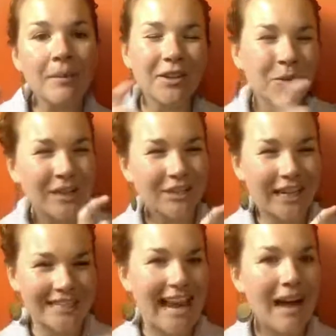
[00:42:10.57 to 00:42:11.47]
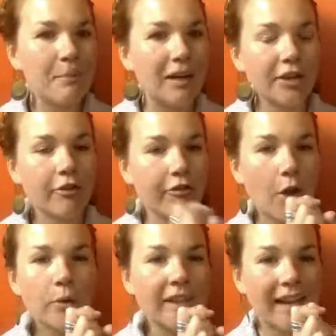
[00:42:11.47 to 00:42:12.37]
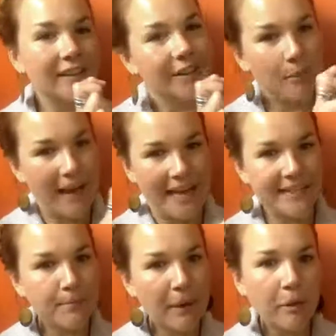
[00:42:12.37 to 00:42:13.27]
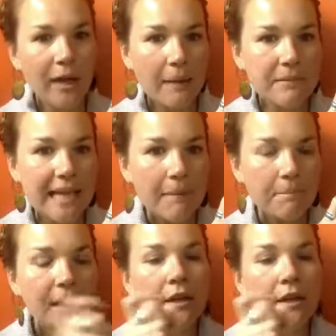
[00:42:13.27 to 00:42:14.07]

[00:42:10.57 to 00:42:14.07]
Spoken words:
You know when you like tap on your phone and that little paste bubble comes up?